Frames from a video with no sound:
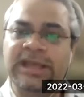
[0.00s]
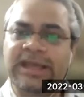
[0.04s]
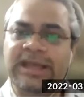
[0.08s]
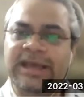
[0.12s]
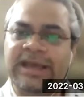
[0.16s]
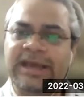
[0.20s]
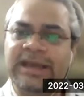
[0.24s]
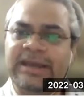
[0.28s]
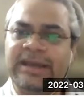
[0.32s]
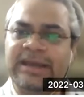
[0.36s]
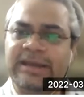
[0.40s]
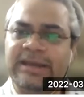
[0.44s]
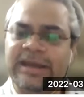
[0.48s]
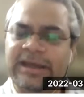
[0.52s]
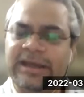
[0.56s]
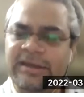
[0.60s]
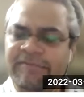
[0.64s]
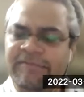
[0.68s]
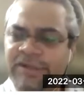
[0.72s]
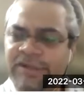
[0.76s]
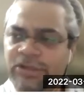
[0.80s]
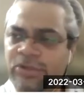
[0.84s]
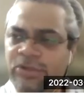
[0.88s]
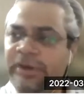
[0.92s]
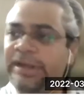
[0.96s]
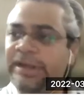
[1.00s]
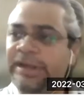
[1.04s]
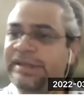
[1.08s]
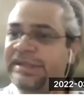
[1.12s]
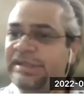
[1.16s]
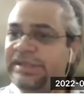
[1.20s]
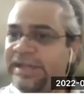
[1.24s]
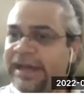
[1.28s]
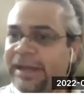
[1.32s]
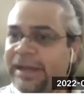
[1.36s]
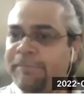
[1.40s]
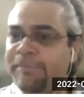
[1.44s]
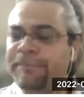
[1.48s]
And we saw
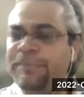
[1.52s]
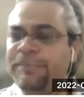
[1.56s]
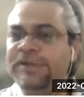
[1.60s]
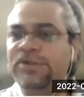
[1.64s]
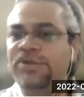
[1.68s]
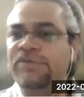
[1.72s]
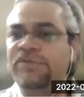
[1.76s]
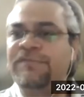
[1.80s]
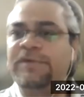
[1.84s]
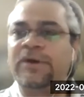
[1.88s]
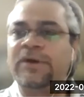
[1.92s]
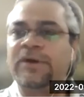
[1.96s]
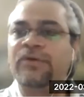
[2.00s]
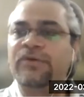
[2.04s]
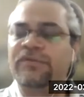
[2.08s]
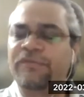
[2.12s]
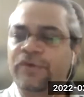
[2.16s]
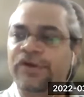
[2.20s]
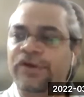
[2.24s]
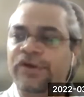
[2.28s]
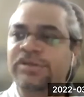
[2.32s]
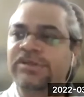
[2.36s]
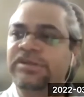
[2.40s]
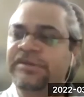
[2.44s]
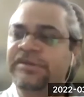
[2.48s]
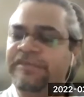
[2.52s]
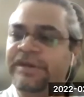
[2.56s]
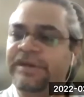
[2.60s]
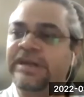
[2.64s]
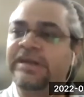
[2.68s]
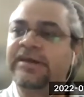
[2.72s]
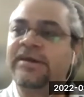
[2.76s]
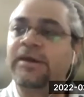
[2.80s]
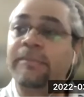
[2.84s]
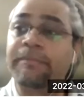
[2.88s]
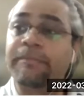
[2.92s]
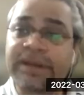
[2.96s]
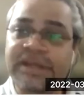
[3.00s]
examples of how, of course, different
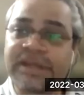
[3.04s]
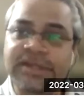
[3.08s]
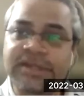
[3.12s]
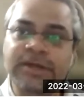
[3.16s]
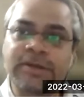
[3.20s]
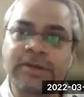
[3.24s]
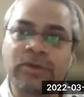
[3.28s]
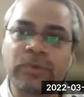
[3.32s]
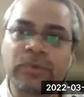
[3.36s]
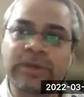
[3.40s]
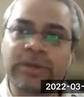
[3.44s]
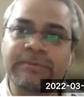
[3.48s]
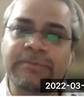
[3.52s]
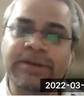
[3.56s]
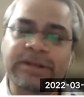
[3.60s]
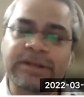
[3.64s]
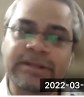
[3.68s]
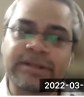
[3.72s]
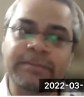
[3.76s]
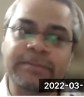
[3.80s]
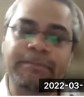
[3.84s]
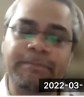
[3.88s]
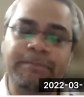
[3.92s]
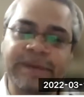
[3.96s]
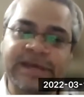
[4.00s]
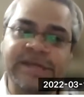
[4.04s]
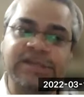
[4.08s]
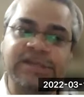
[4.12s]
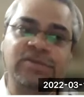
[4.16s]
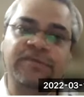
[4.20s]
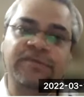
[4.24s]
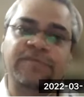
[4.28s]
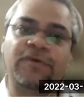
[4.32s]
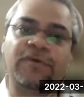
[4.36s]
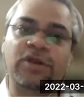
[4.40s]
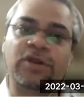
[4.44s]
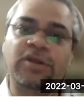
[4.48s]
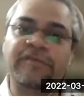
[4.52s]
companies are doing, but the base
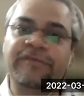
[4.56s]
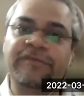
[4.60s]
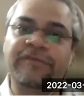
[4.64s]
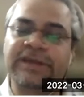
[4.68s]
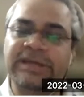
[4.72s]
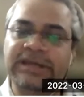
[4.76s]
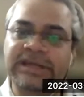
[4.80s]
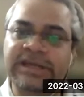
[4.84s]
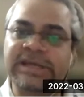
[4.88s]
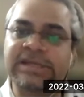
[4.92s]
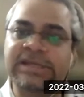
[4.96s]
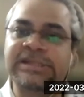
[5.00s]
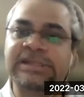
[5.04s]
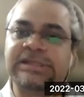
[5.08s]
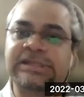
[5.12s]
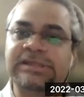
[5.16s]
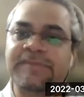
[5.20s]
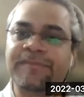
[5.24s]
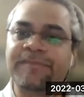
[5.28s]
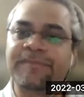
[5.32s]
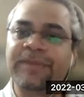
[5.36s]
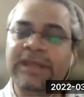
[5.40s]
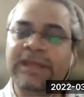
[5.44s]
of all of it is